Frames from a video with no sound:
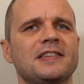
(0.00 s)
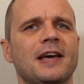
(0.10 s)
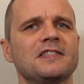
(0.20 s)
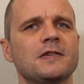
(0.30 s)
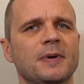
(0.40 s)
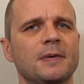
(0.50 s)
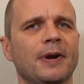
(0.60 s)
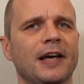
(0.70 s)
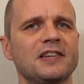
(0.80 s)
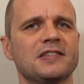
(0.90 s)
tend to be
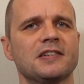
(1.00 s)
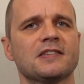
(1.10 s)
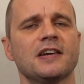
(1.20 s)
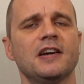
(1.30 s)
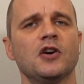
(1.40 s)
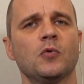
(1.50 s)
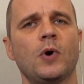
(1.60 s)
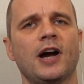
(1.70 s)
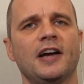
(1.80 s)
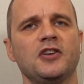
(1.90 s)
places
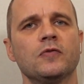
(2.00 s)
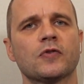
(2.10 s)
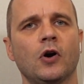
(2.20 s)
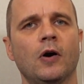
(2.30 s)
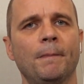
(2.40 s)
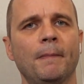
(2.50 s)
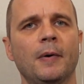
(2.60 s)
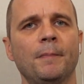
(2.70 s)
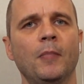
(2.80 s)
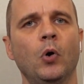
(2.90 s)
where you've got
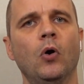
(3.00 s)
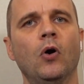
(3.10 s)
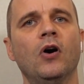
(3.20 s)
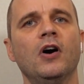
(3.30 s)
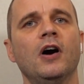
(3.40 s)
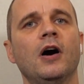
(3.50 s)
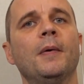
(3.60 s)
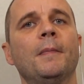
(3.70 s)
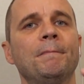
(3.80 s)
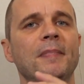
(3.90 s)
more
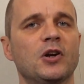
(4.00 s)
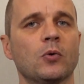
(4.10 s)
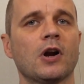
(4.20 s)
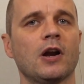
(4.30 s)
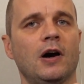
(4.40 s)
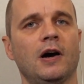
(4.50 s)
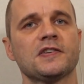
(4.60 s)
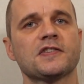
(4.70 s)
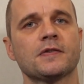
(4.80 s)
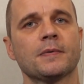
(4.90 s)
middle
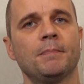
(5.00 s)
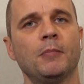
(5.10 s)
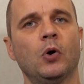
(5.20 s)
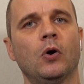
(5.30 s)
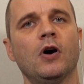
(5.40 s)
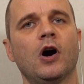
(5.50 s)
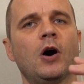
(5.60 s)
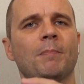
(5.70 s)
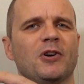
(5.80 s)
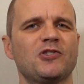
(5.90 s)
class, more
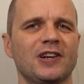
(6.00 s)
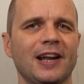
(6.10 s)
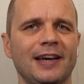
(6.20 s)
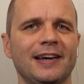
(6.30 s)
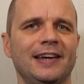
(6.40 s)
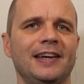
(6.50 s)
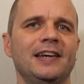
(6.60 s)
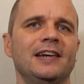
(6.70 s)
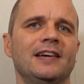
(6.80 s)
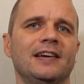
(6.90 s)

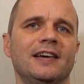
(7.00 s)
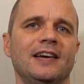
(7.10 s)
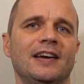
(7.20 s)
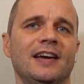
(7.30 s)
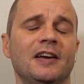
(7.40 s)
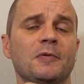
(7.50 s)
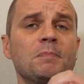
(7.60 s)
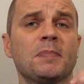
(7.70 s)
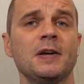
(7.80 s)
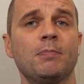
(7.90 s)
homogeneity,
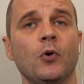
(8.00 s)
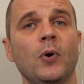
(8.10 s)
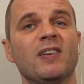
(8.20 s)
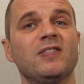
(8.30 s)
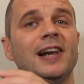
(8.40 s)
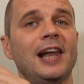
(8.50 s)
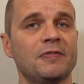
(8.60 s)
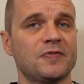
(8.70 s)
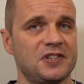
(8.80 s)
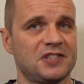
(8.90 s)
people who have
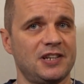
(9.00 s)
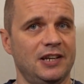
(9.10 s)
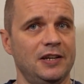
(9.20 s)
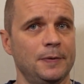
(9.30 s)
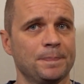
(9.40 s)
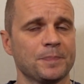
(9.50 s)
left the city.